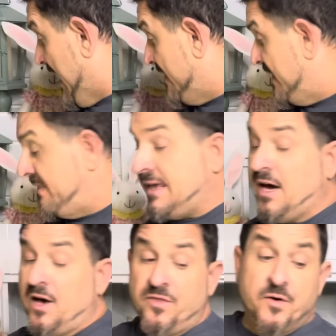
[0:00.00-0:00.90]
And then the
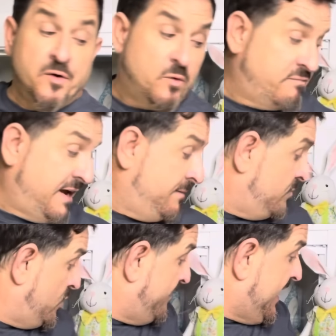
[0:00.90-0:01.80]
other
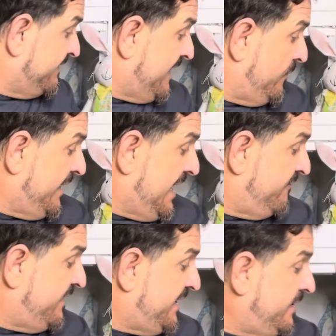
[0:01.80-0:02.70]
rainbow bag that we
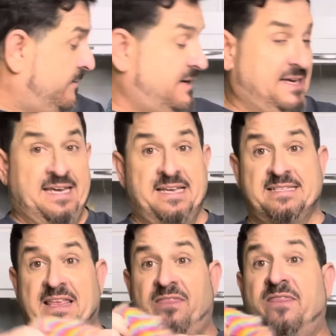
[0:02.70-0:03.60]
have here
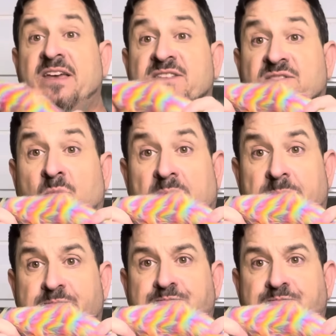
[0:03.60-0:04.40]
is this one.